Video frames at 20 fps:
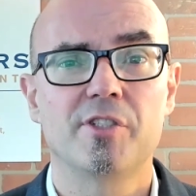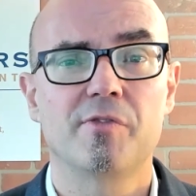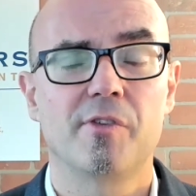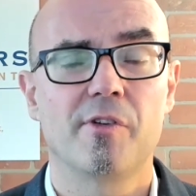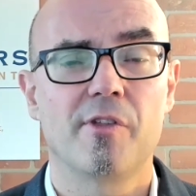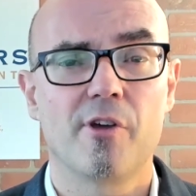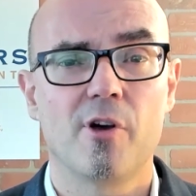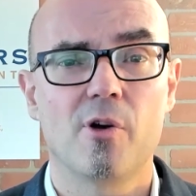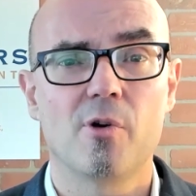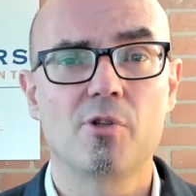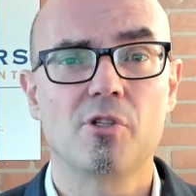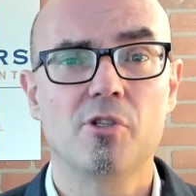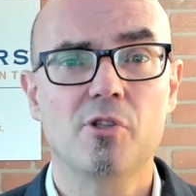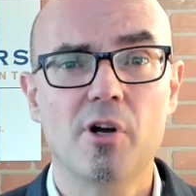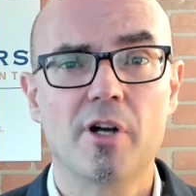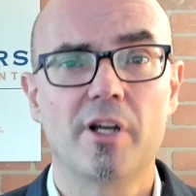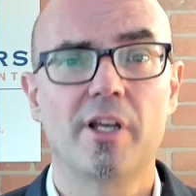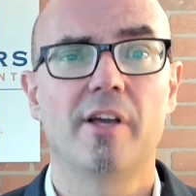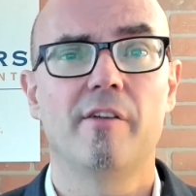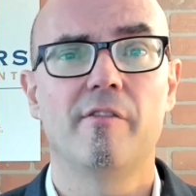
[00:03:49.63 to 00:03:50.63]
for those
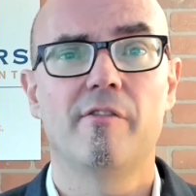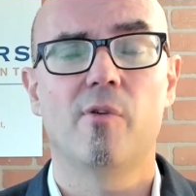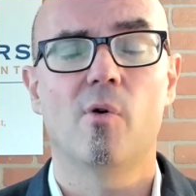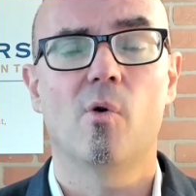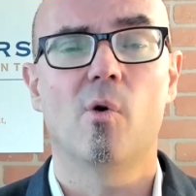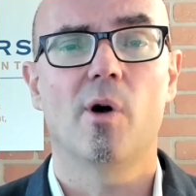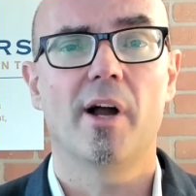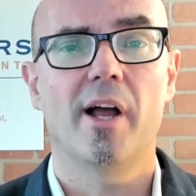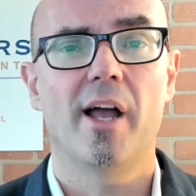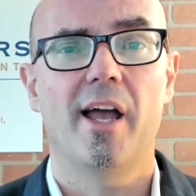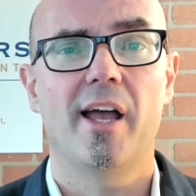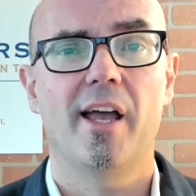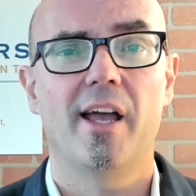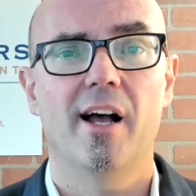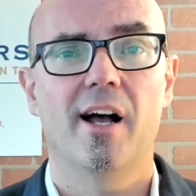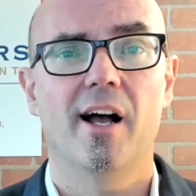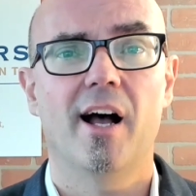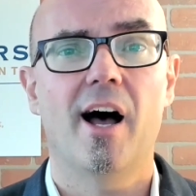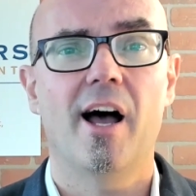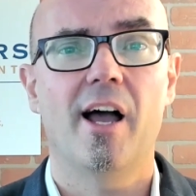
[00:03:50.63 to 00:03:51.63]
looking for a
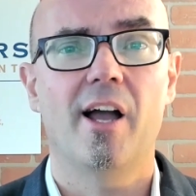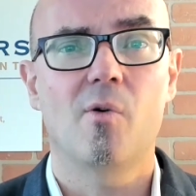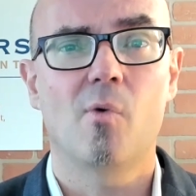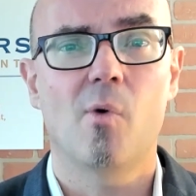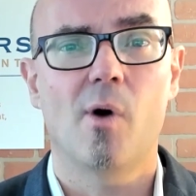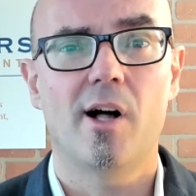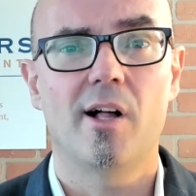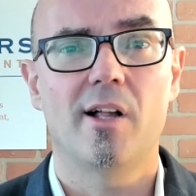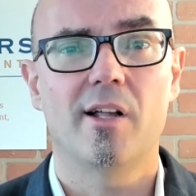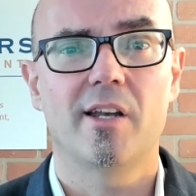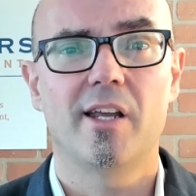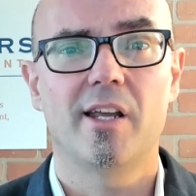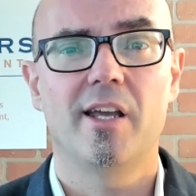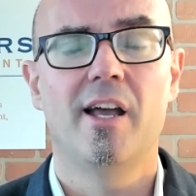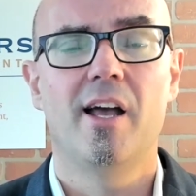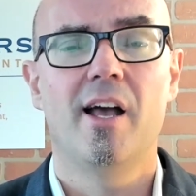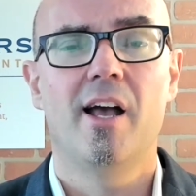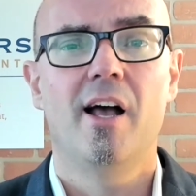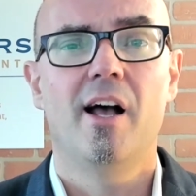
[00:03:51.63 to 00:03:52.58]
high quality